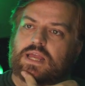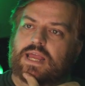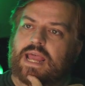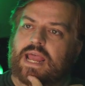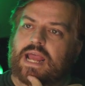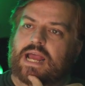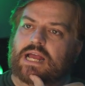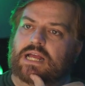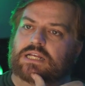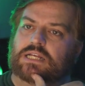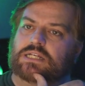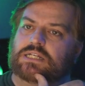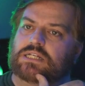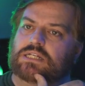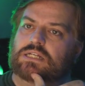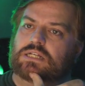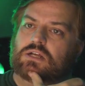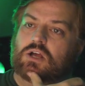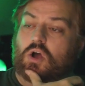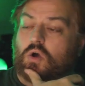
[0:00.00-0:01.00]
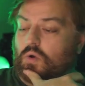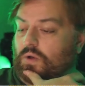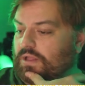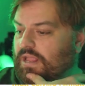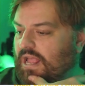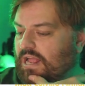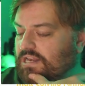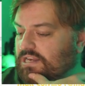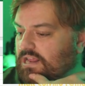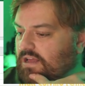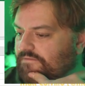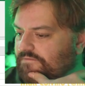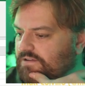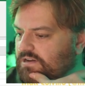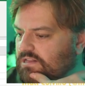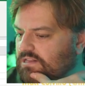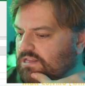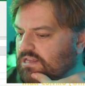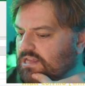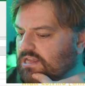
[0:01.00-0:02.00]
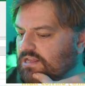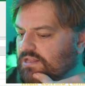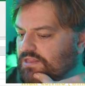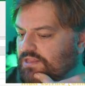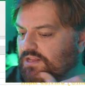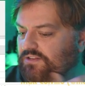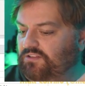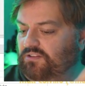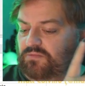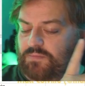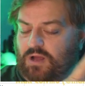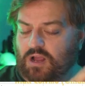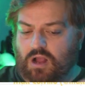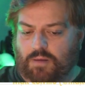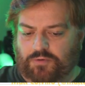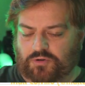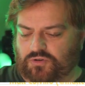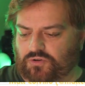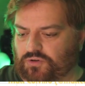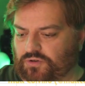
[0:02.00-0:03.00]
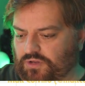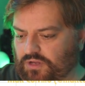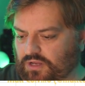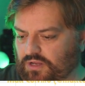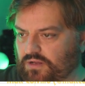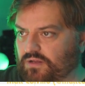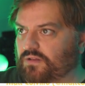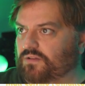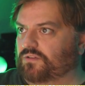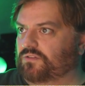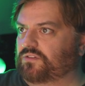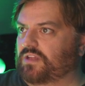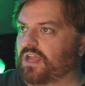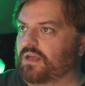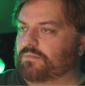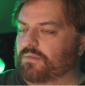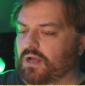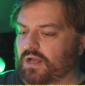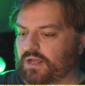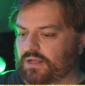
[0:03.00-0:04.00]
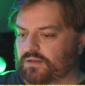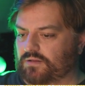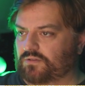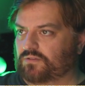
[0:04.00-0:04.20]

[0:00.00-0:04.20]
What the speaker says: And, oh, yeah, definitely, this is my opportunity. Stand by.